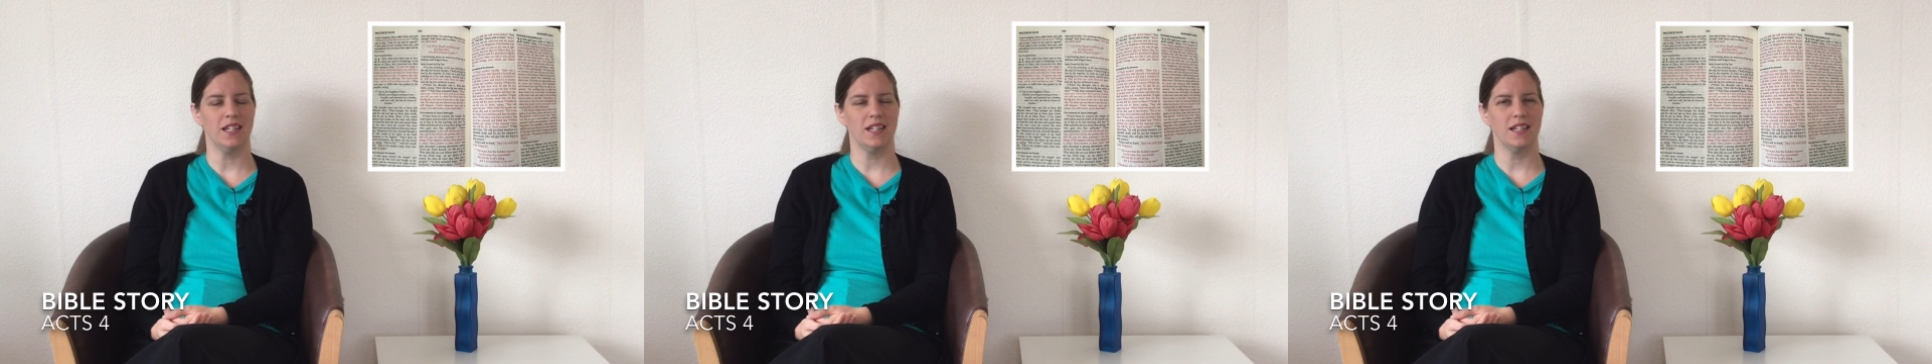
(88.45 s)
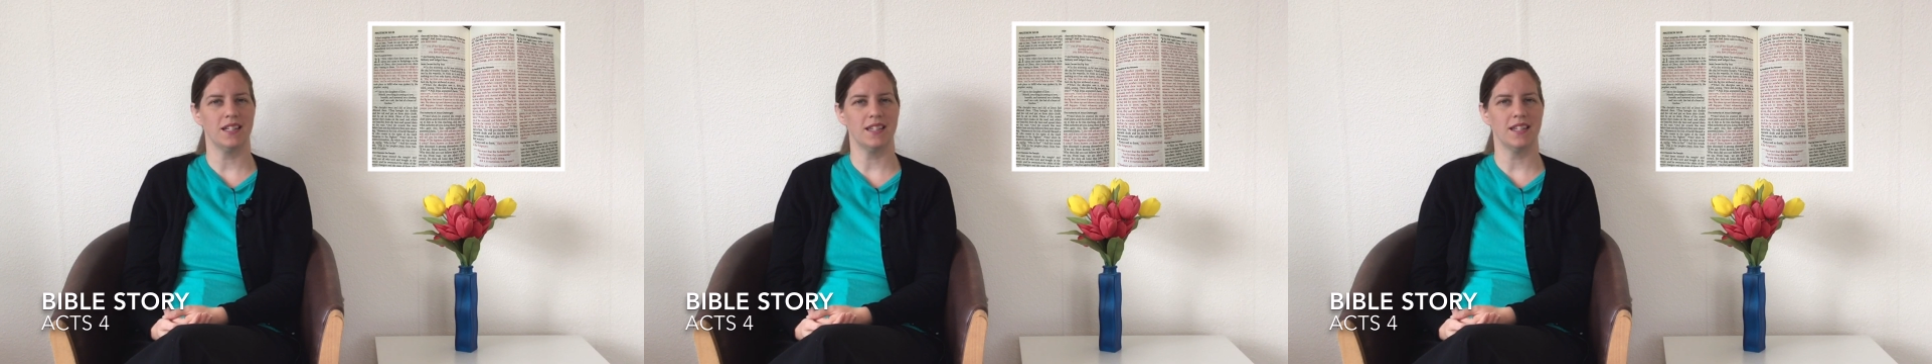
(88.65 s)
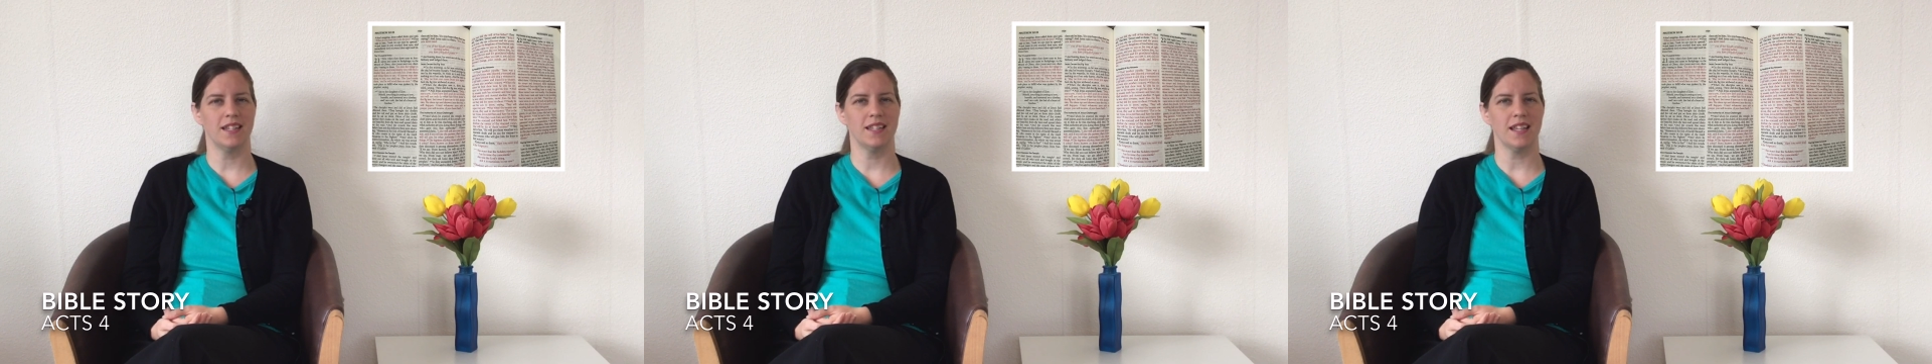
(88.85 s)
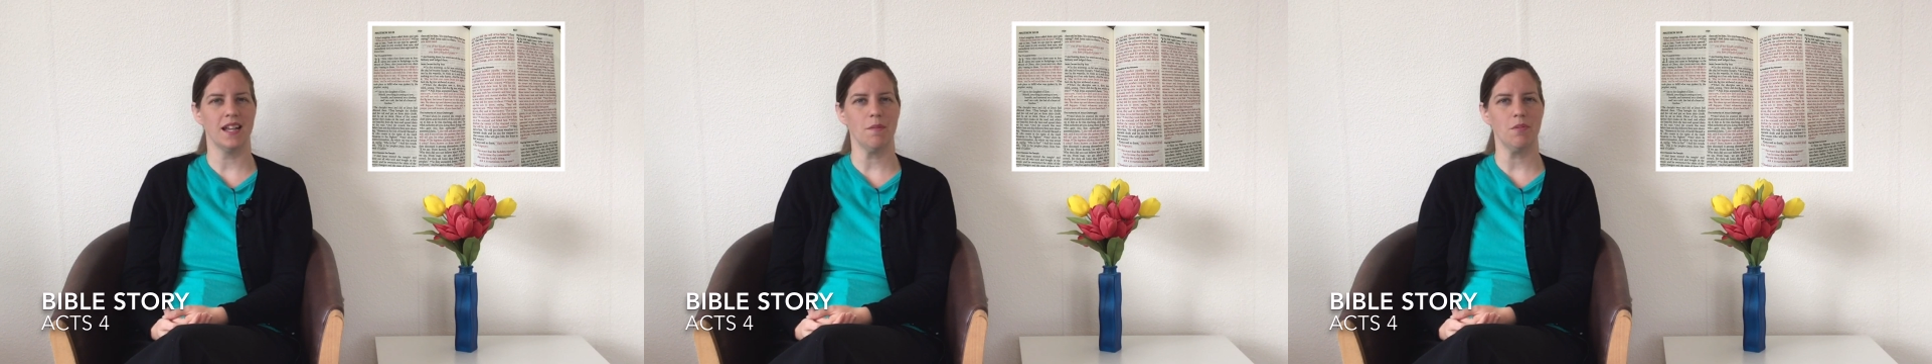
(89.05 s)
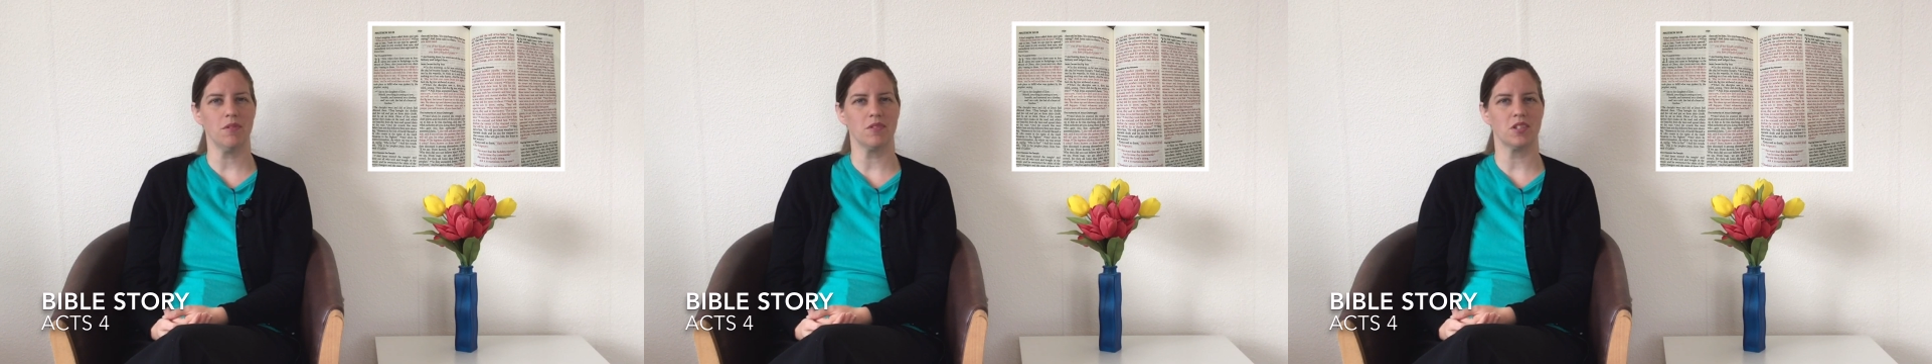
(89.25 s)
to the
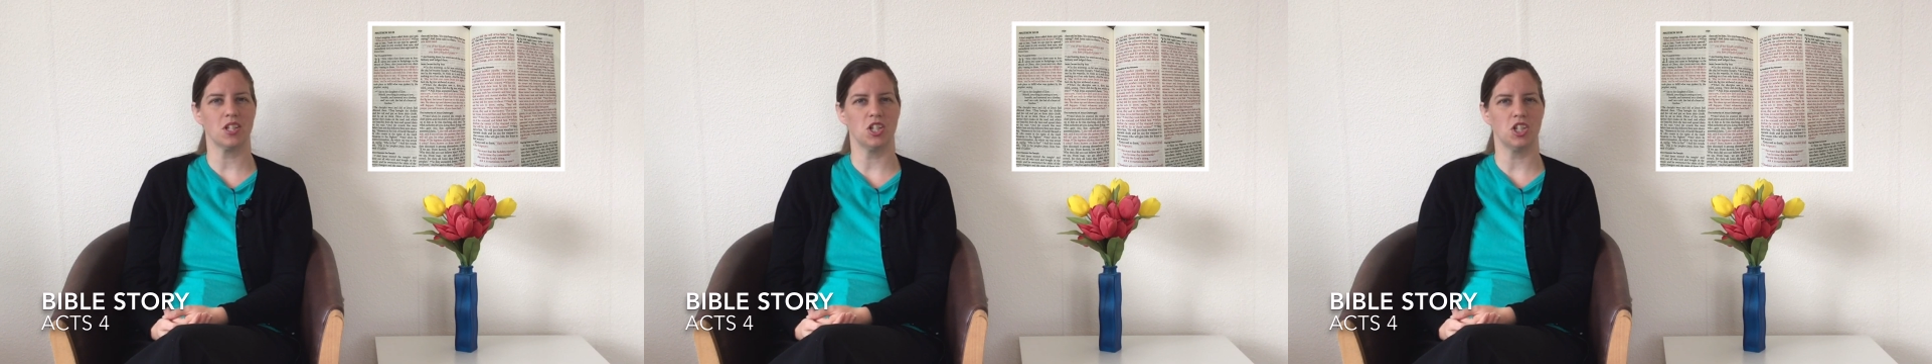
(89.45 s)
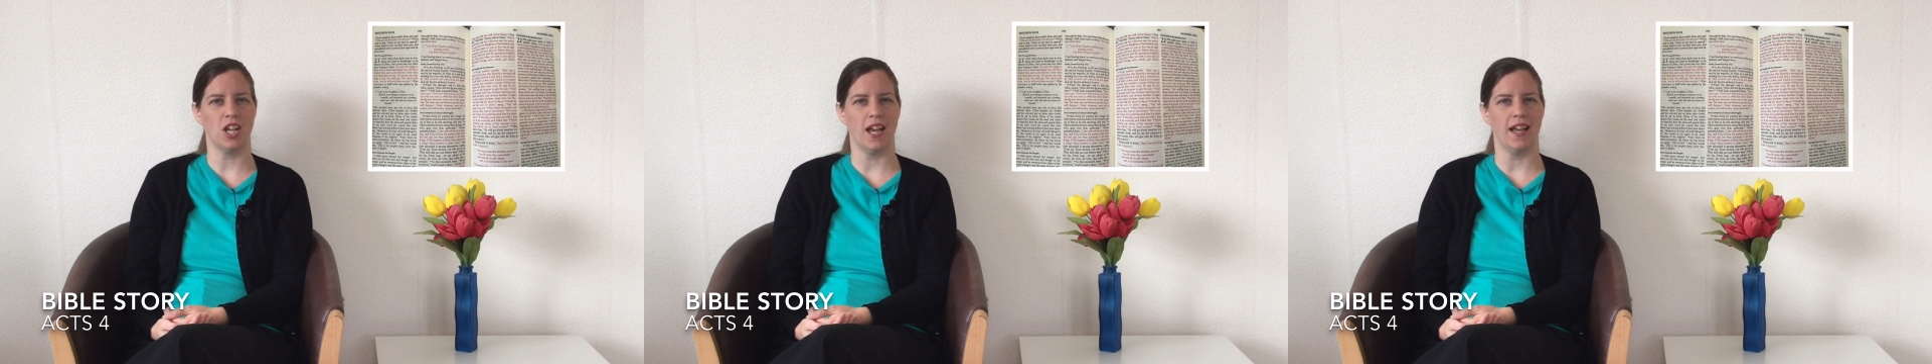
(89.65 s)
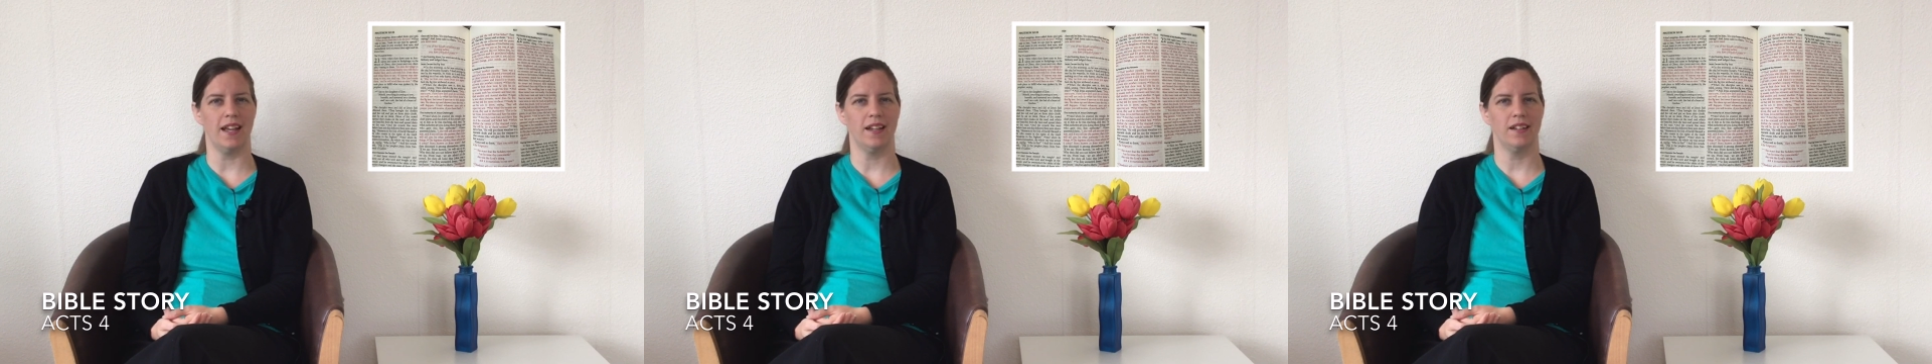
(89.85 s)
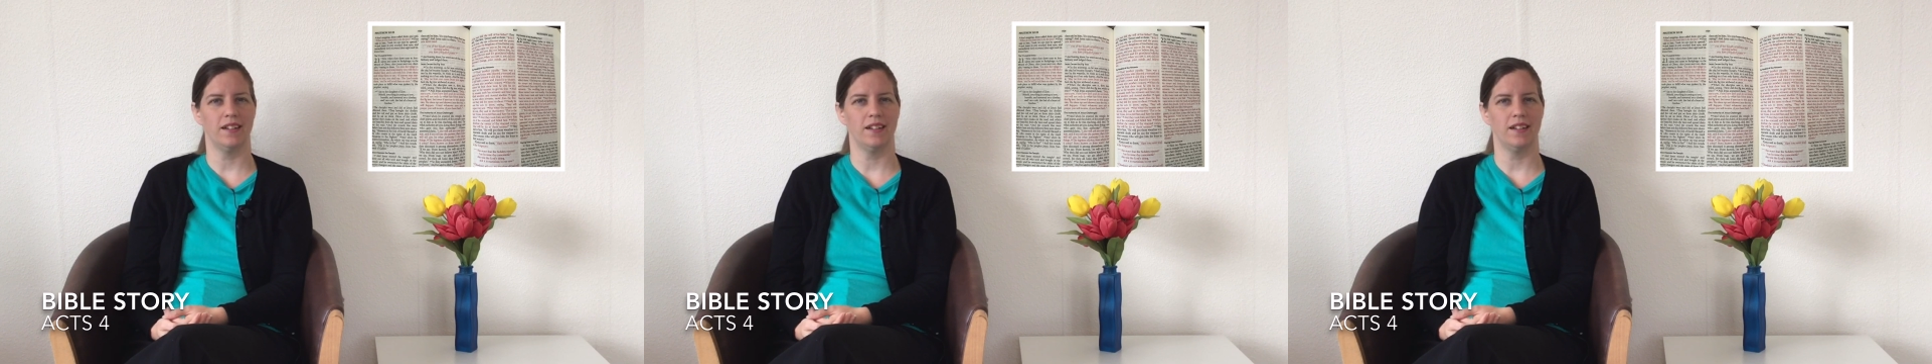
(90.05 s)
disciples to share.